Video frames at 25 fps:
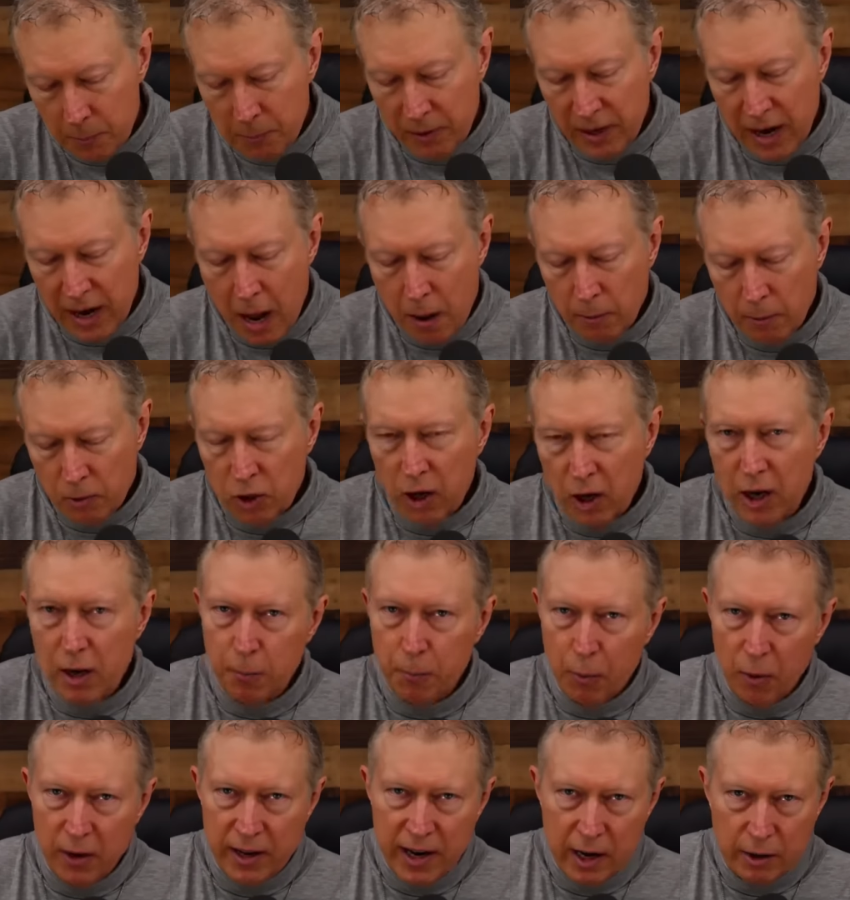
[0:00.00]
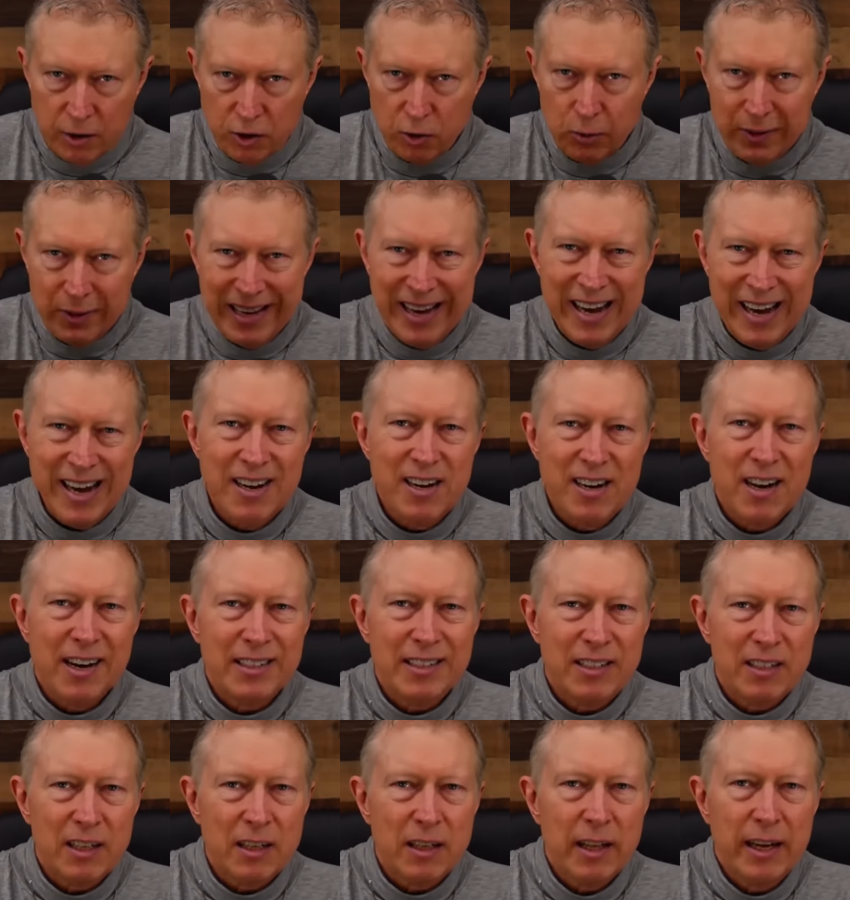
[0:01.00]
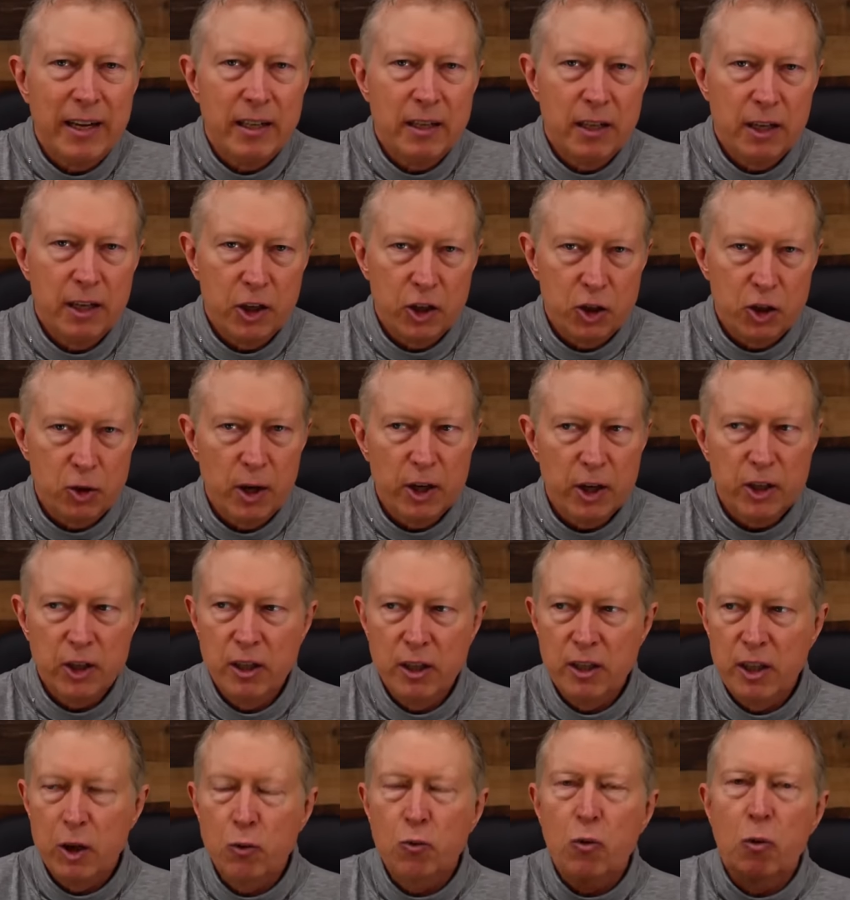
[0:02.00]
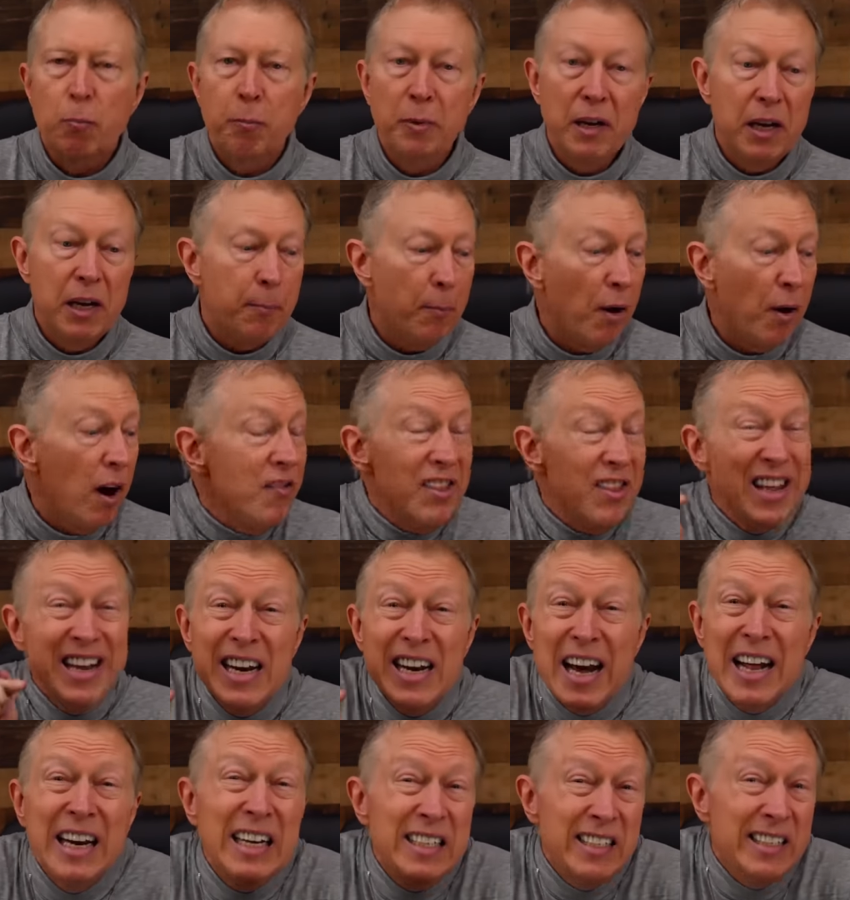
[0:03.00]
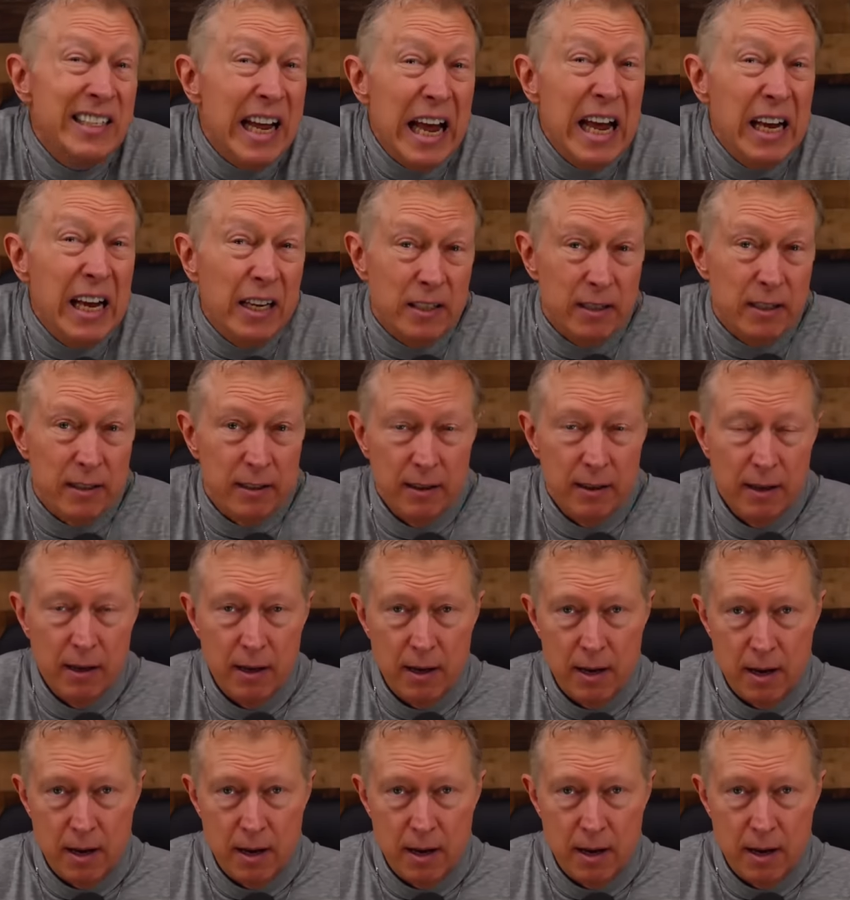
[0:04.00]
But I am trying to point out, you cannot delay the destruction that will be upon the United States.